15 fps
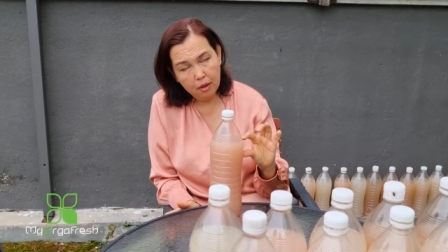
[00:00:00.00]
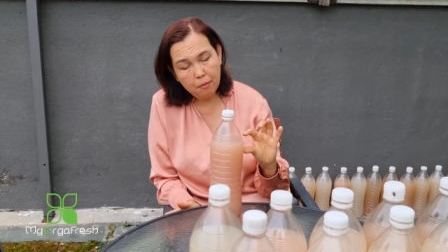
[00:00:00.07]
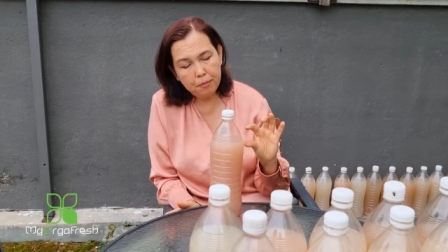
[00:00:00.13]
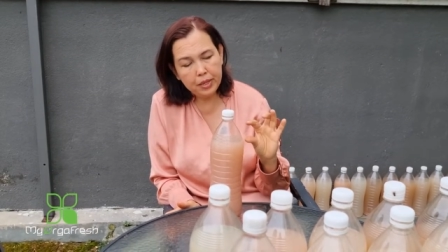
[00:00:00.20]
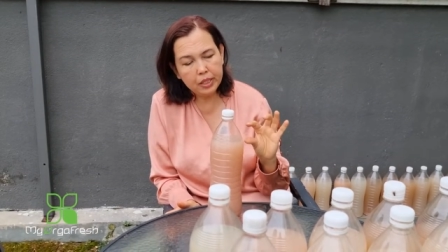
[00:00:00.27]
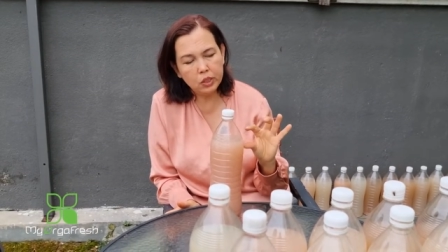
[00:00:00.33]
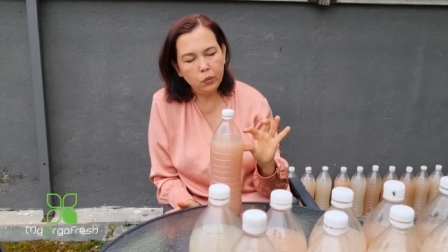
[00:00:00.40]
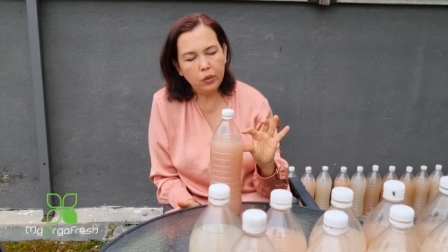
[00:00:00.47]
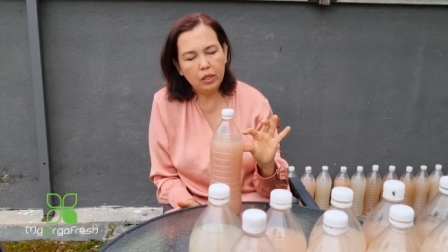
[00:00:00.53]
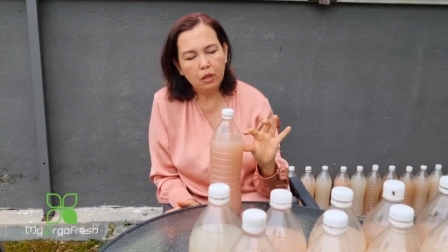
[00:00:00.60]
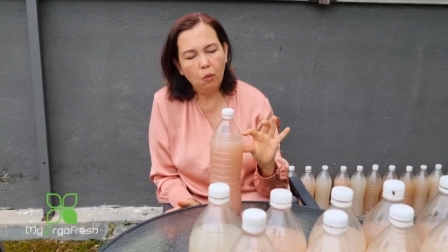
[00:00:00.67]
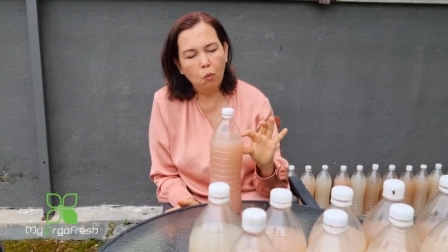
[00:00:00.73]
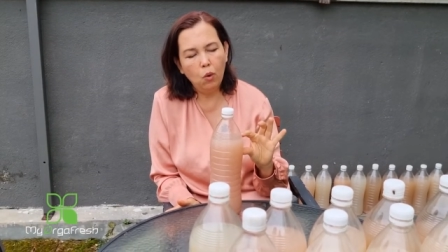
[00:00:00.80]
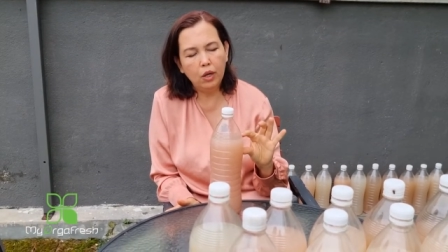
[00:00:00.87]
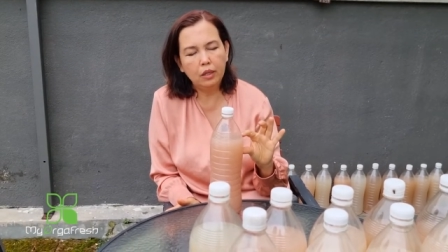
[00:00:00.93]
mix with
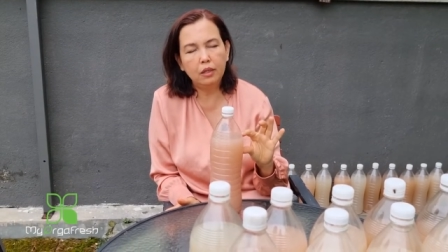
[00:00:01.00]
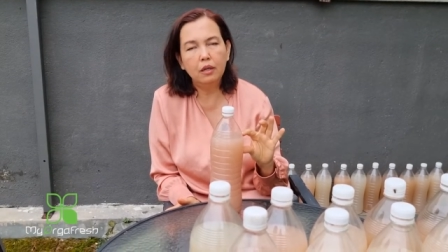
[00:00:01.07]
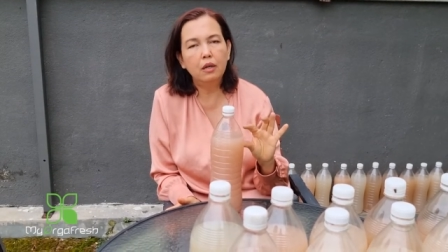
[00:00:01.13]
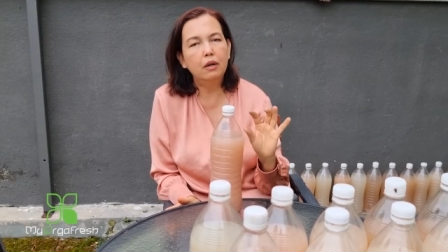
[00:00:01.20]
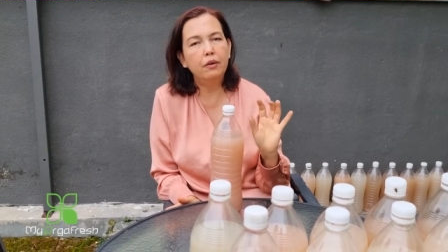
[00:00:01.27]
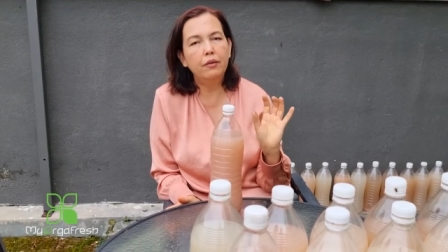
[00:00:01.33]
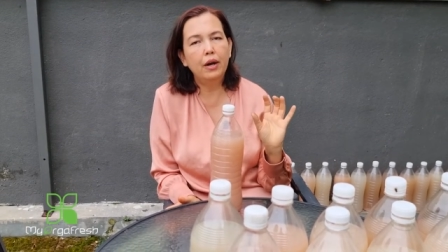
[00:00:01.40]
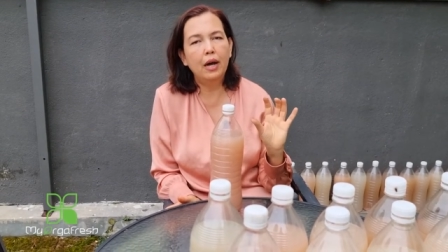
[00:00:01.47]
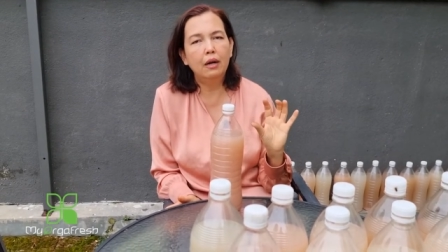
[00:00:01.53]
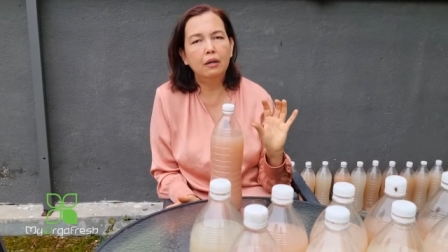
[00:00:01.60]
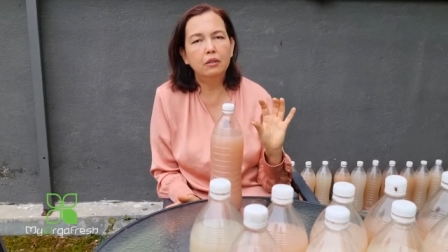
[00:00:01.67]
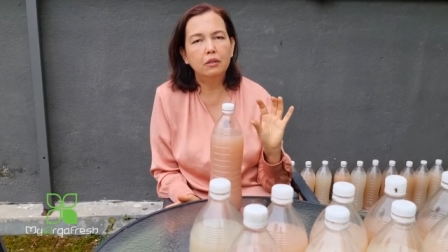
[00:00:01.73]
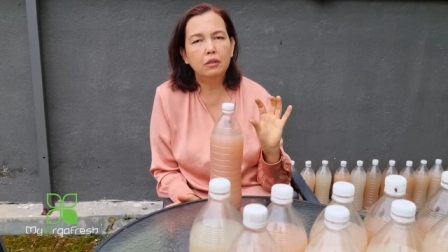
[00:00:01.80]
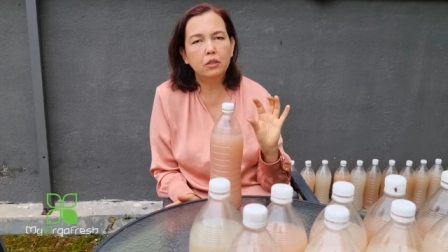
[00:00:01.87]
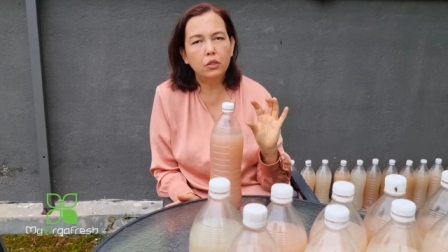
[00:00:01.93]
the water
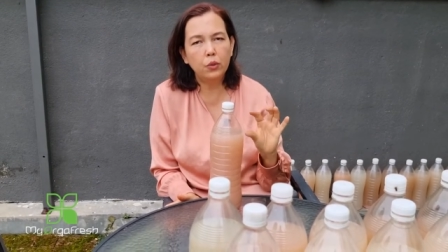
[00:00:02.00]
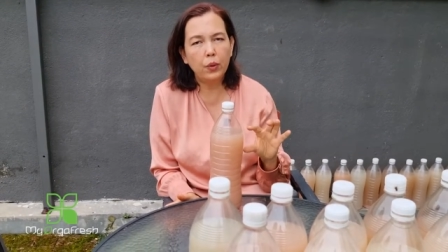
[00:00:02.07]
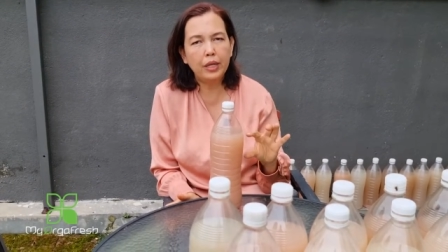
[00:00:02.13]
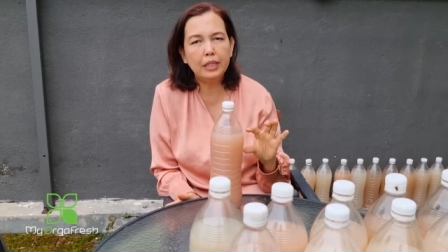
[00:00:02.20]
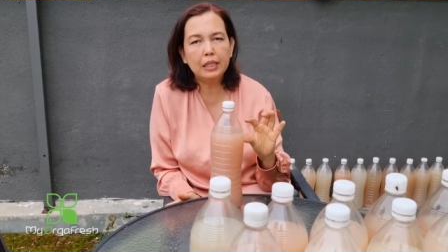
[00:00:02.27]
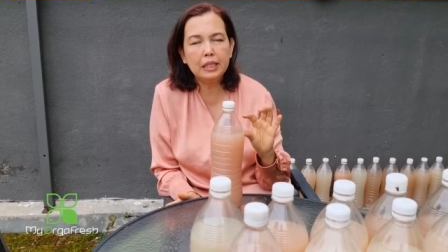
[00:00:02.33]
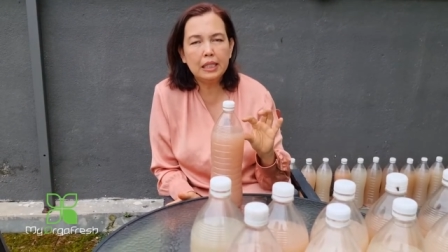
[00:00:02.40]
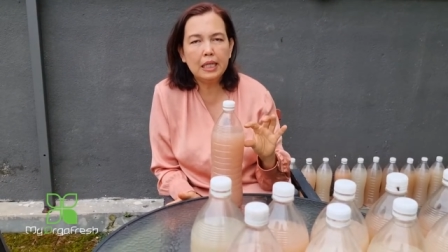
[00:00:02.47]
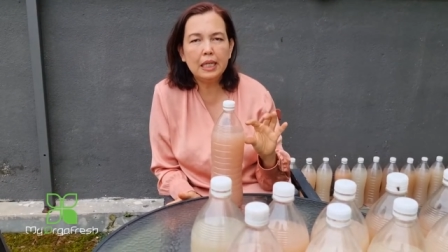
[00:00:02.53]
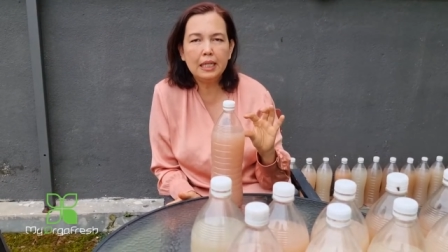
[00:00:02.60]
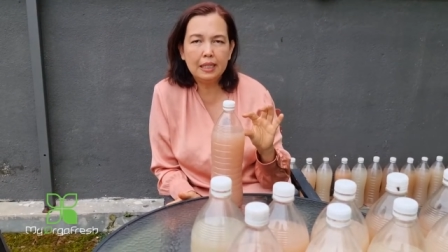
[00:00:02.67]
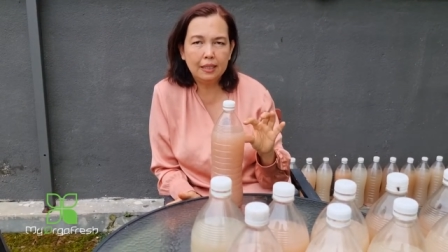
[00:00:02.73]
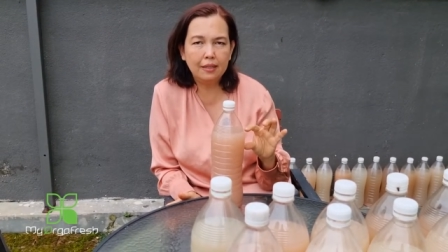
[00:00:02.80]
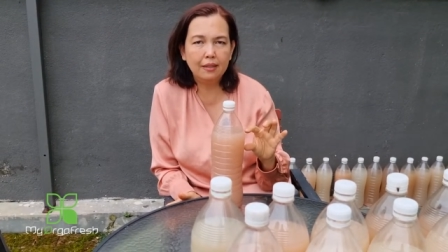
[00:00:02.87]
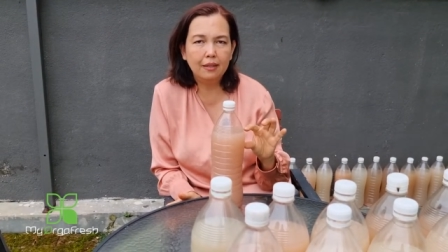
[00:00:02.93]
around 20
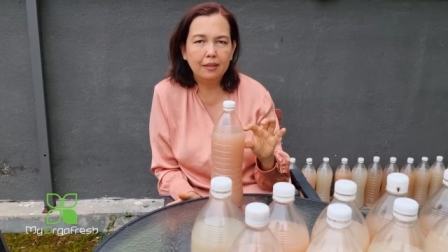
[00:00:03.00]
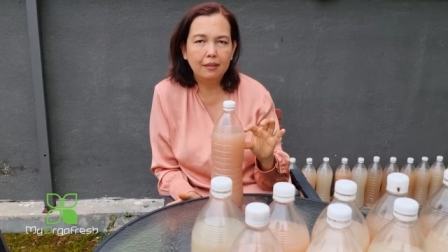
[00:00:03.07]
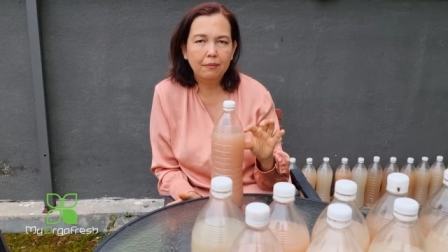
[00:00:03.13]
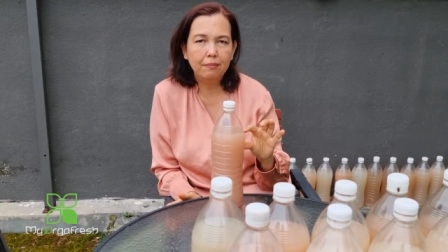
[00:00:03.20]
liter.